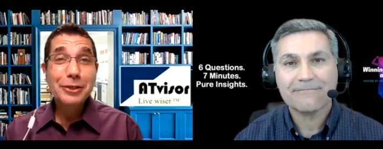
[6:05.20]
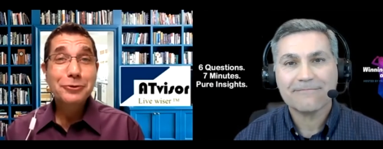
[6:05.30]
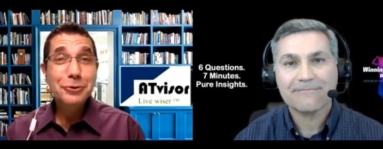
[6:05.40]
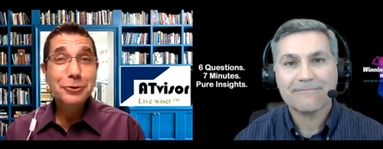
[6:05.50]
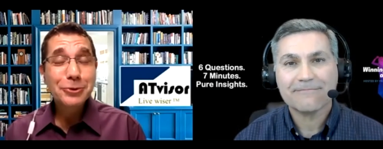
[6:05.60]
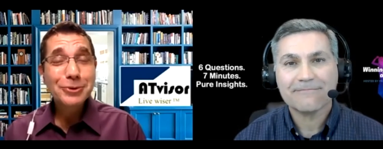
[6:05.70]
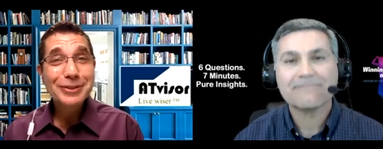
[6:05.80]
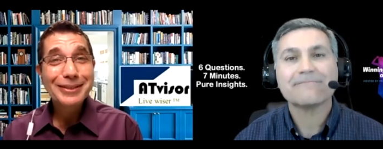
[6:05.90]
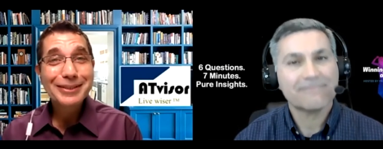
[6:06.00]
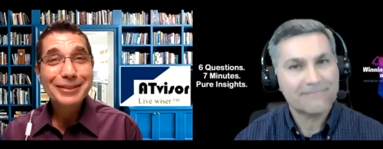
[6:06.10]
Speaker 1: a few.
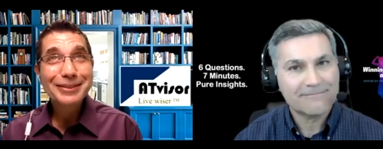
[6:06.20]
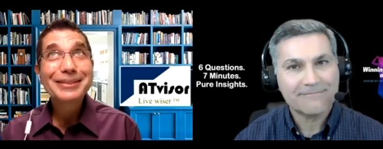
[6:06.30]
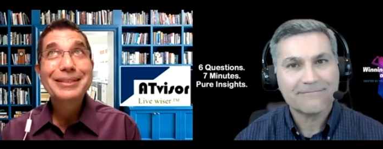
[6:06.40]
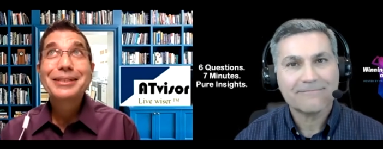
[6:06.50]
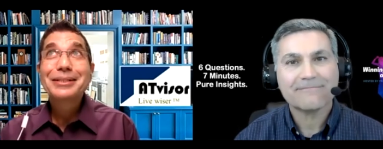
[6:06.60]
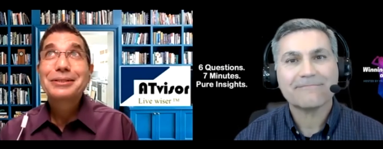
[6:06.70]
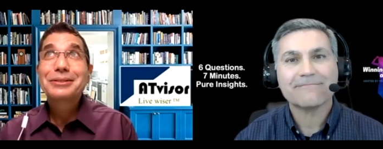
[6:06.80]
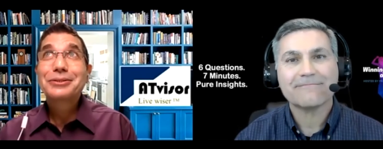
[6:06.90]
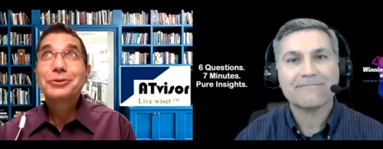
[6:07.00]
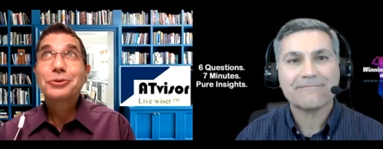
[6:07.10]
Uh,
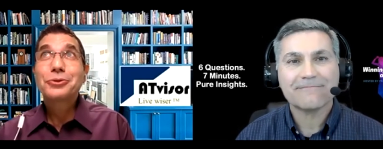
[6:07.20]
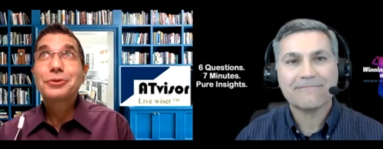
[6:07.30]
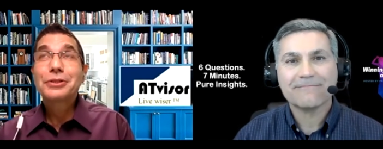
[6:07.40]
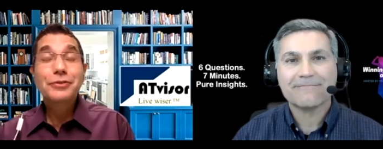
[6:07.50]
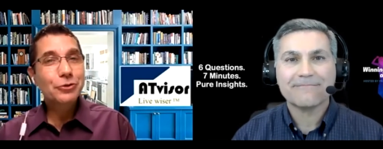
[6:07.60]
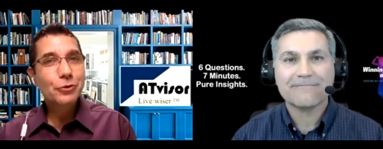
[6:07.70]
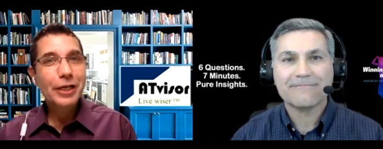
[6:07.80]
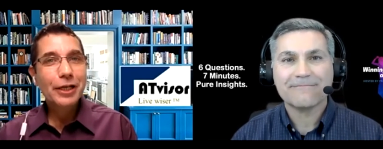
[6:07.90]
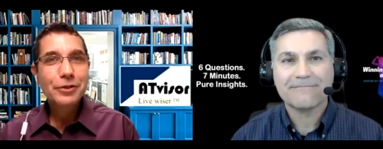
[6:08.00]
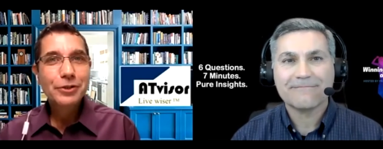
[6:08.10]
so, if it's okay
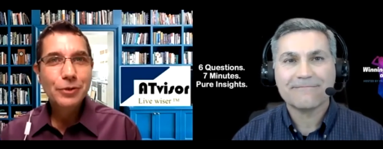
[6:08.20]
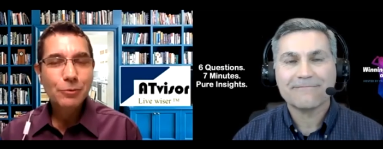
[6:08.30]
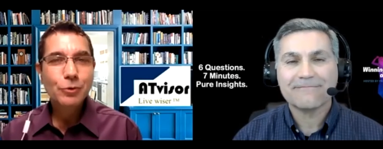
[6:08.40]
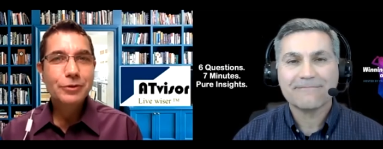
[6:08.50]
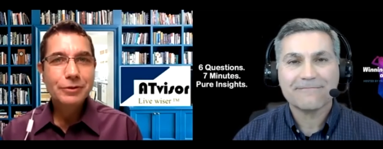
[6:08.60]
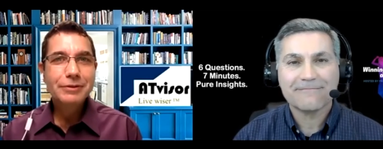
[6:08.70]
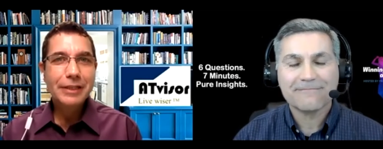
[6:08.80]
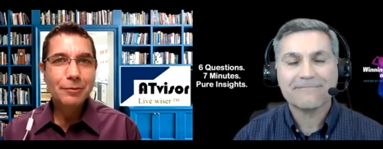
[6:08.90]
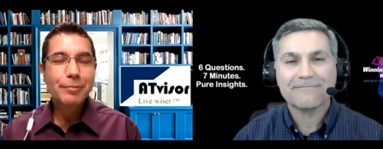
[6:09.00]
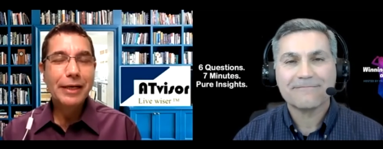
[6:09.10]
with you, I would
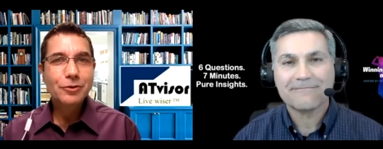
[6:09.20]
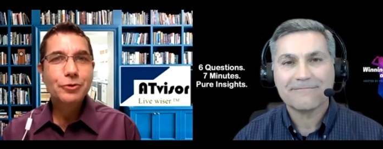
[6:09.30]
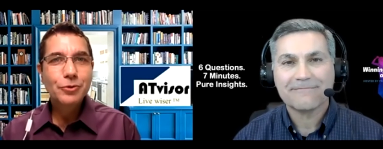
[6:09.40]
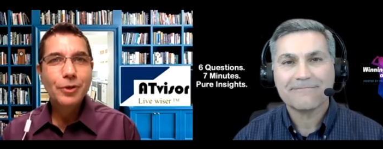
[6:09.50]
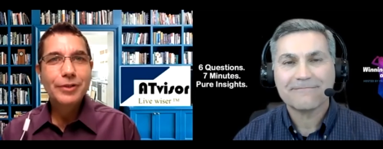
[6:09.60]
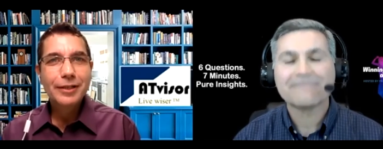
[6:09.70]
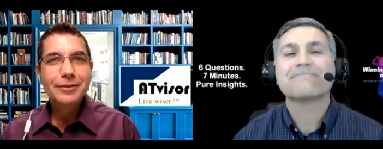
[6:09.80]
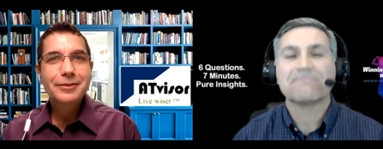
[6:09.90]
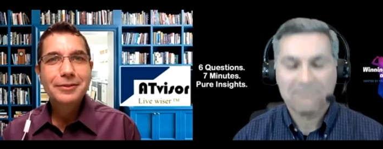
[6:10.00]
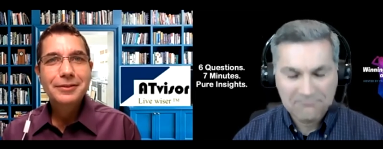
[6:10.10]
get back to you on that.
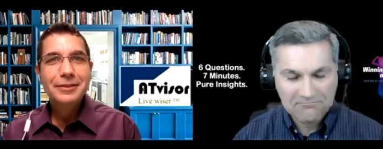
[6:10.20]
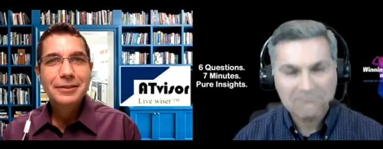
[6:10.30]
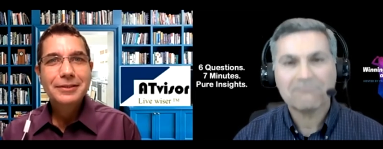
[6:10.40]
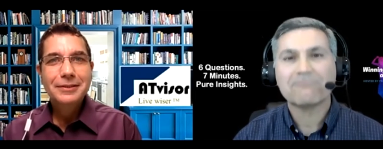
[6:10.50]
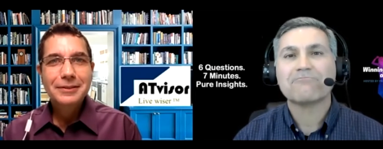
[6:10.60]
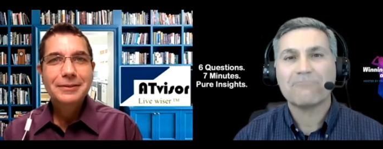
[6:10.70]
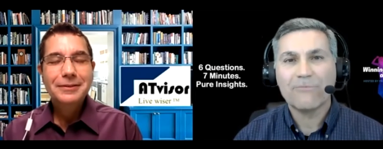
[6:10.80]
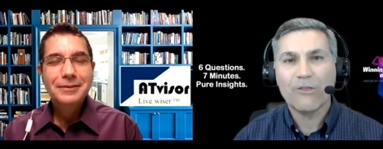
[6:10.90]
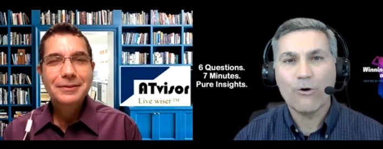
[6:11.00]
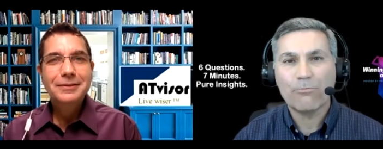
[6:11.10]

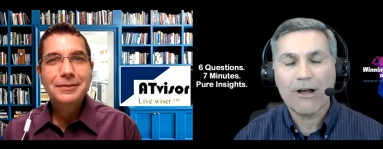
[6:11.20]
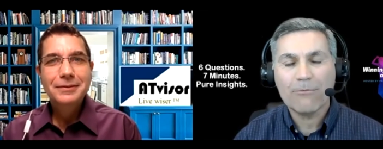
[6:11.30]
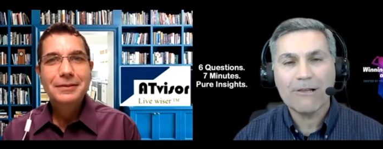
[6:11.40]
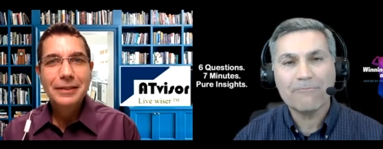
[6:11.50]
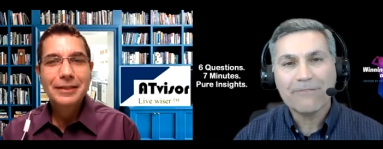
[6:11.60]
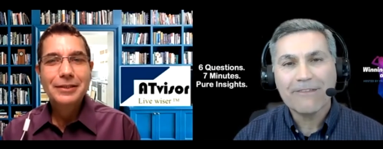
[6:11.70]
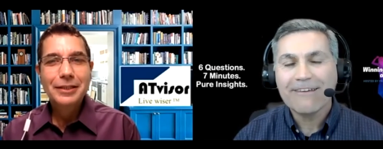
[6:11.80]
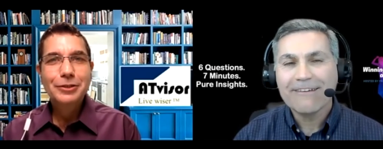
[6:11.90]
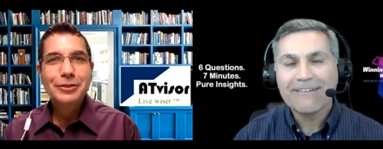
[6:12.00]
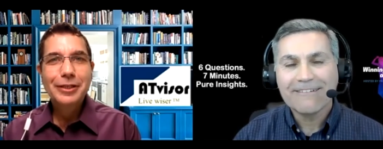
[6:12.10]
Speaker 2: No problem.
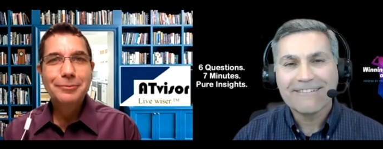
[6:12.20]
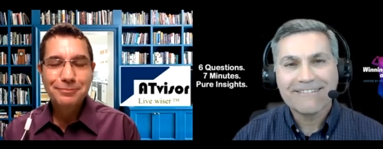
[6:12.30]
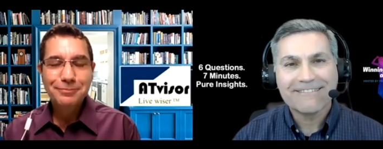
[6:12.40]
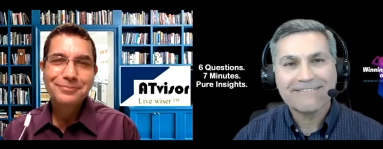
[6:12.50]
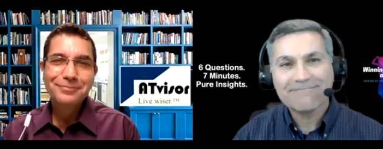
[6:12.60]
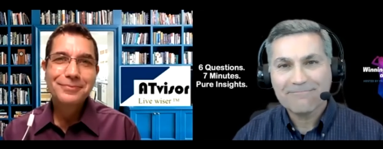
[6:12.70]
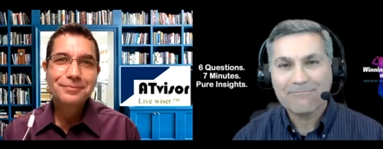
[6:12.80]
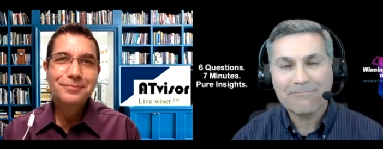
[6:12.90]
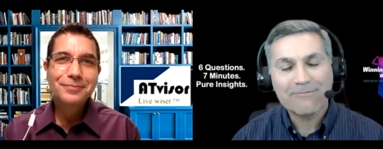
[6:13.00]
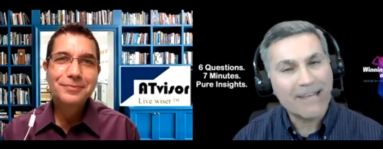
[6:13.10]
Time.
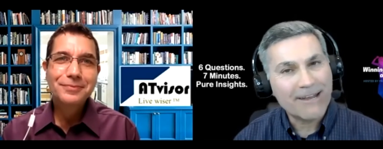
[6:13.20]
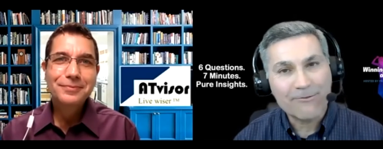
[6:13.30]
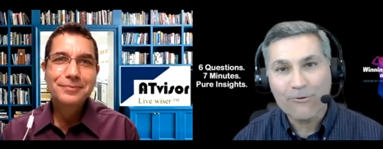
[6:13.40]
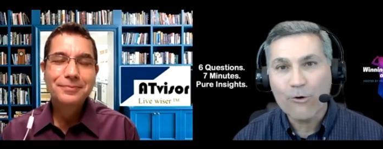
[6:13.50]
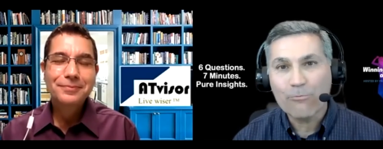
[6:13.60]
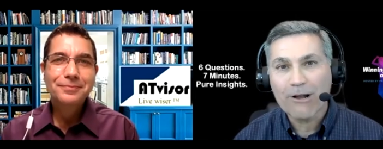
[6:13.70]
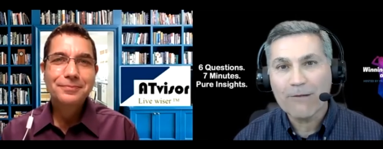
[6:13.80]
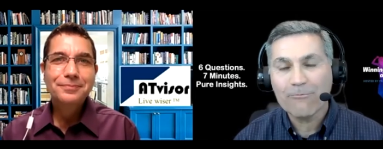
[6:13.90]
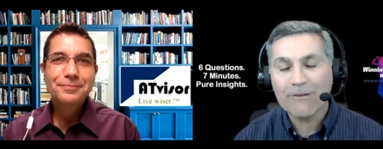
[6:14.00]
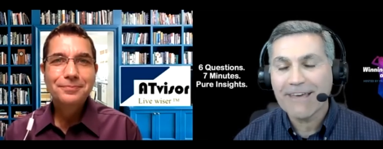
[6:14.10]
Uh, no
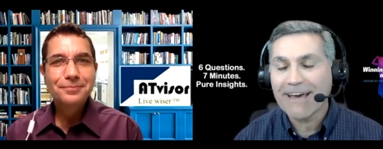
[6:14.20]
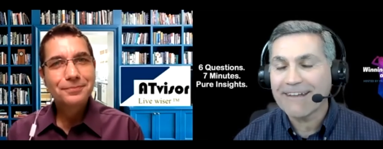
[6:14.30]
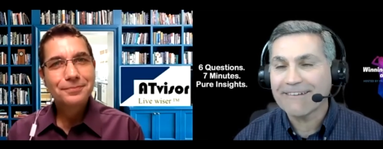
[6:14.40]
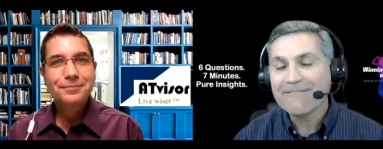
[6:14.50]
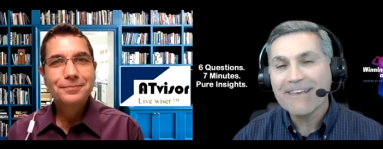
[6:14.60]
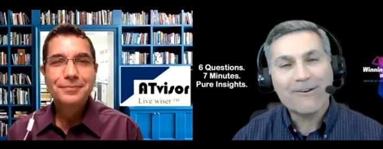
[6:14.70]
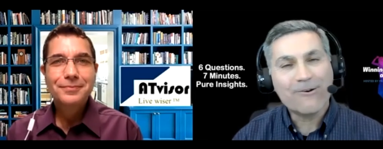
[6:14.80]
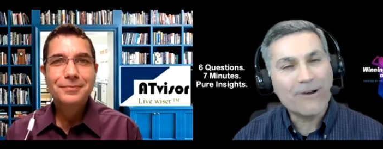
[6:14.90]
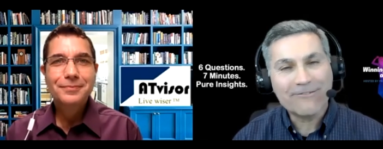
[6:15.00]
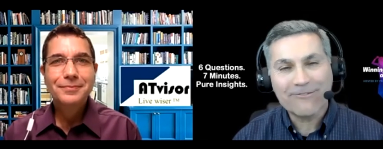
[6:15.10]
problem with that.
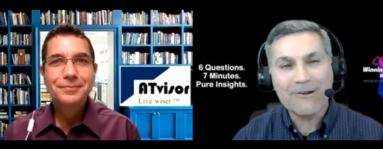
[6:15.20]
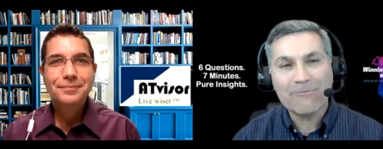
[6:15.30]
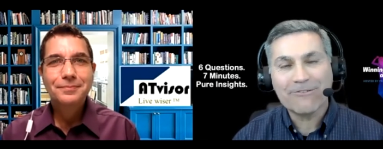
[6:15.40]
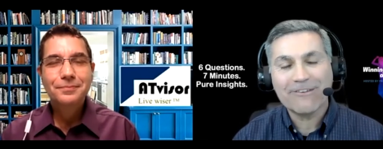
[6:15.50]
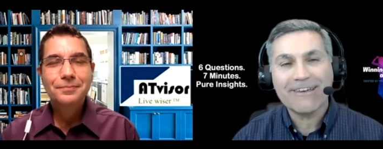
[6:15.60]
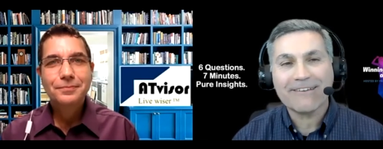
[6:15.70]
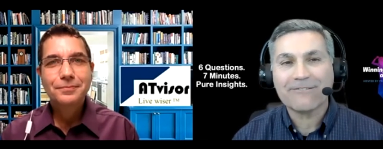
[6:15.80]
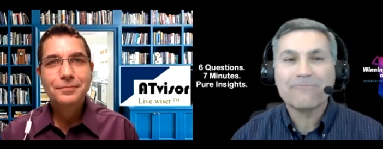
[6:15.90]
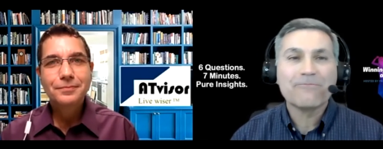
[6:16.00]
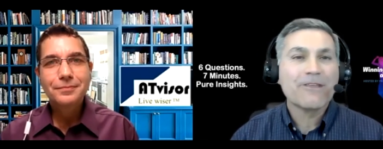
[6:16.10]
Question number
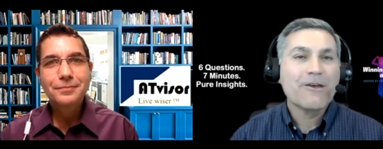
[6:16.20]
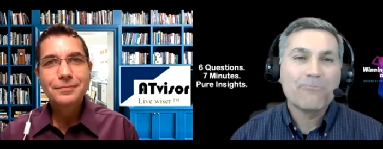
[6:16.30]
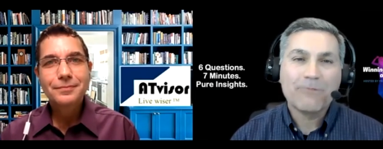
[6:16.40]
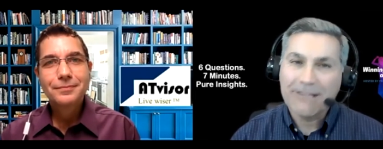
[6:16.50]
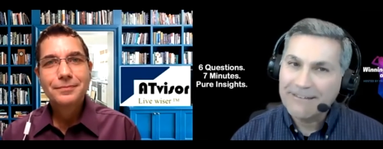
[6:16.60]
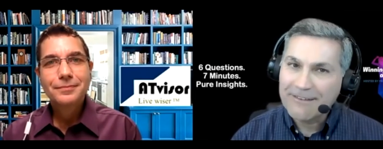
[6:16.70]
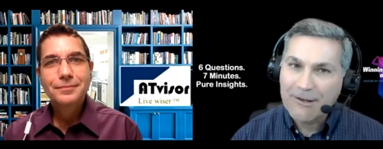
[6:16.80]
six: Please